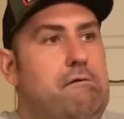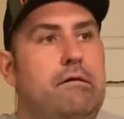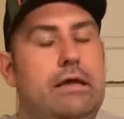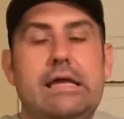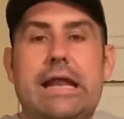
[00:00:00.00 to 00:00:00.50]

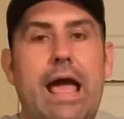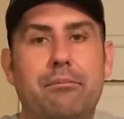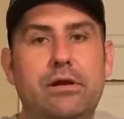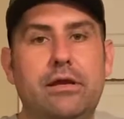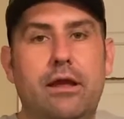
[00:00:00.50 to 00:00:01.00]
it can
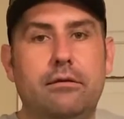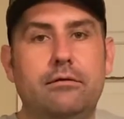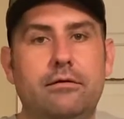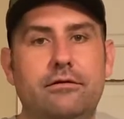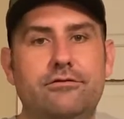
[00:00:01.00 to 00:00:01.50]
happen again.
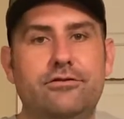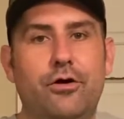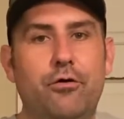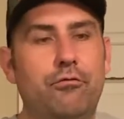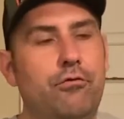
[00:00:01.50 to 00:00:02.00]

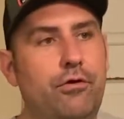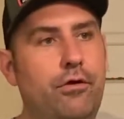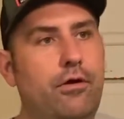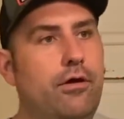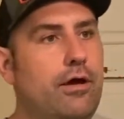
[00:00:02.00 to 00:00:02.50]
So
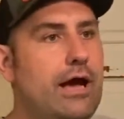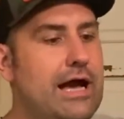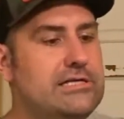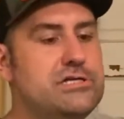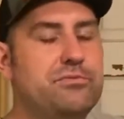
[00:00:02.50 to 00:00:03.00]
I
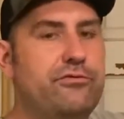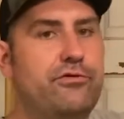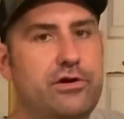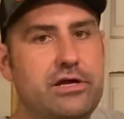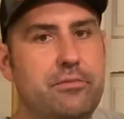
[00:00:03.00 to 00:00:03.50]
just prefer
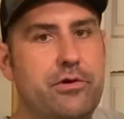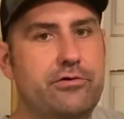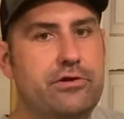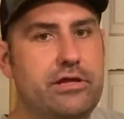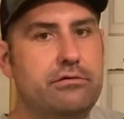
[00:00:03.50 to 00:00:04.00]
to come
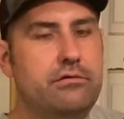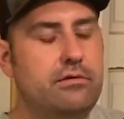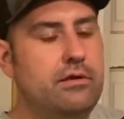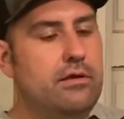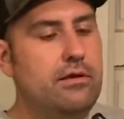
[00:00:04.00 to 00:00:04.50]
underneath.
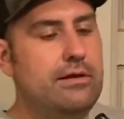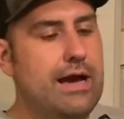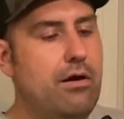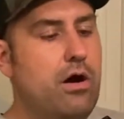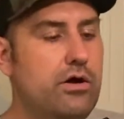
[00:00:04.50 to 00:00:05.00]

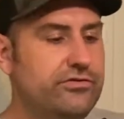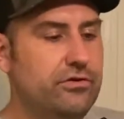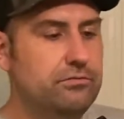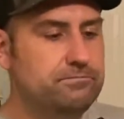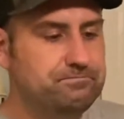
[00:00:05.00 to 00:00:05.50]
Now, also,